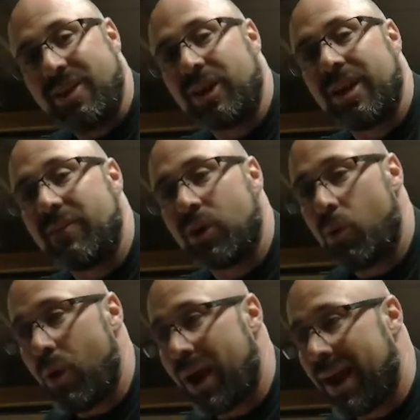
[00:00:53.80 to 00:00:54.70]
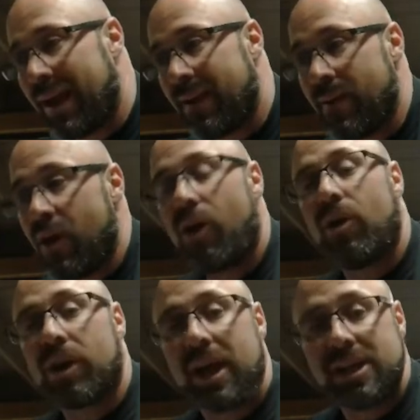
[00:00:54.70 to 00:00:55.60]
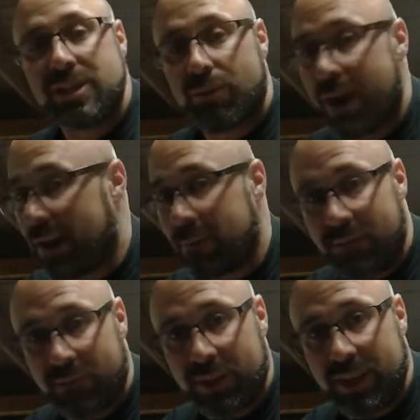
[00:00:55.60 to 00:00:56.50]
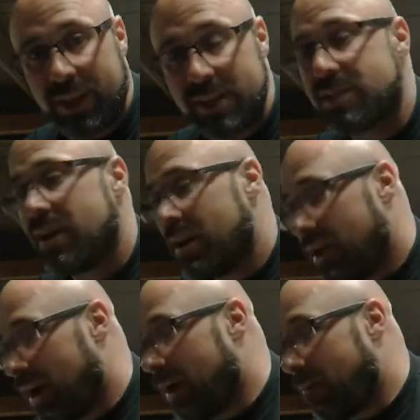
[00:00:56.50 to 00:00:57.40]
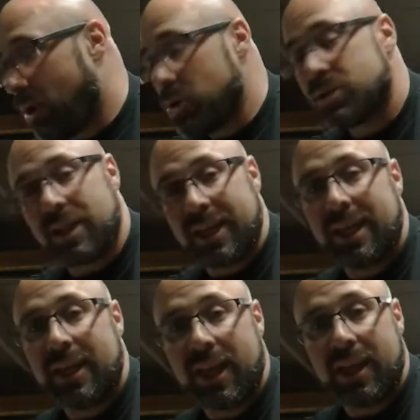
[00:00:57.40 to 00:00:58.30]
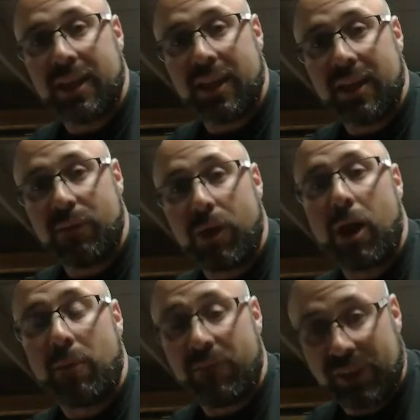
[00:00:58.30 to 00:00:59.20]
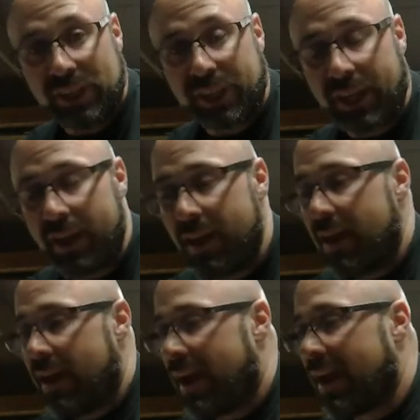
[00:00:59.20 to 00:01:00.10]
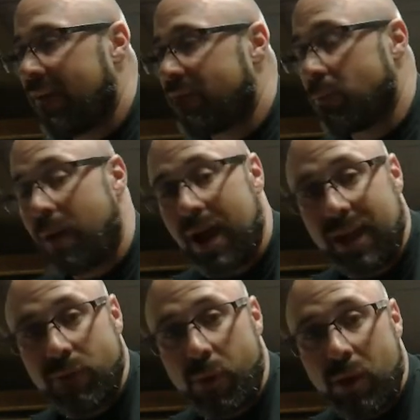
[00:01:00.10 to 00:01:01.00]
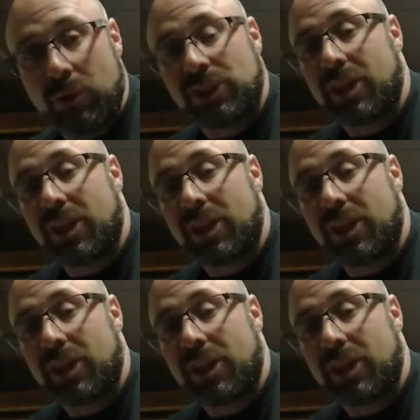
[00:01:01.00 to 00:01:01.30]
they're giving away all kinds of random different things, mostly in the realm of fishing. And for my giveaway, which is